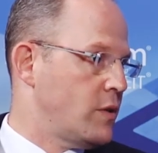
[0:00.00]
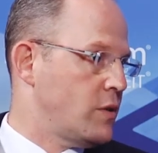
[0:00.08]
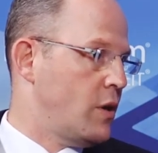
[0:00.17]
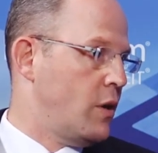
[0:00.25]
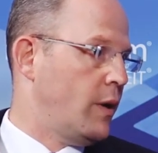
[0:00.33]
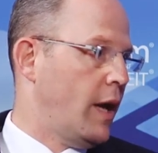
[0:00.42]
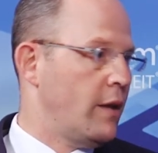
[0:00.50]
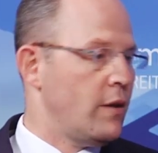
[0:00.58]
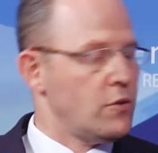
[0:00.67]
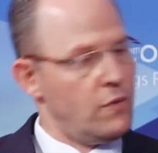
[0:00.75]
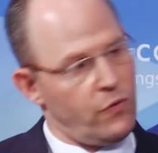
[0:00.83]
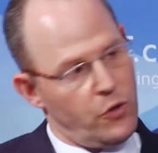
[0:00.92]
and so again,
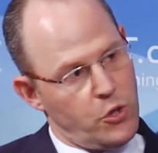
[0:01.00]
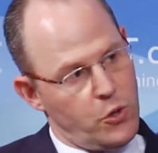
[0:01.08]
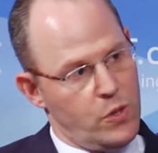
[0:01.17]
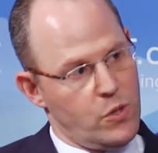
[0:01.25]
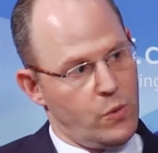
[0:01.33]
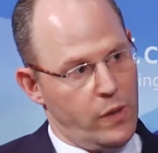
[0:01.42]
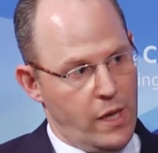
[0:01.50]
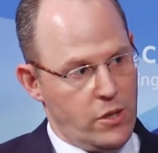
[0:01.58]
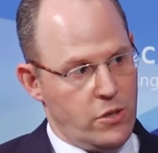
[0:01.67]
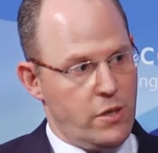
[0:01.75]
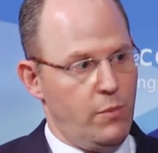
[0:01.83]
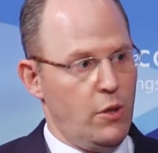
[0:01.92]
there's a virtuous
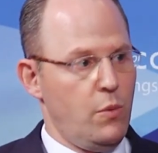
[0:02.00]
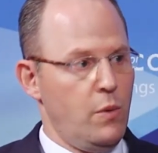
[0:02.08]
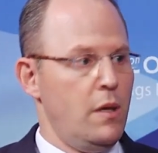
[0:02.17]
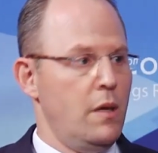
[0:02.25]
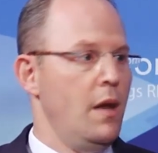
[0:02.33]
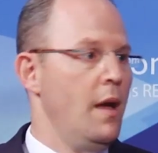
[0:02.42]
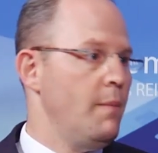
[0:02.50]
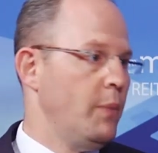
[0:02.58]
relationship between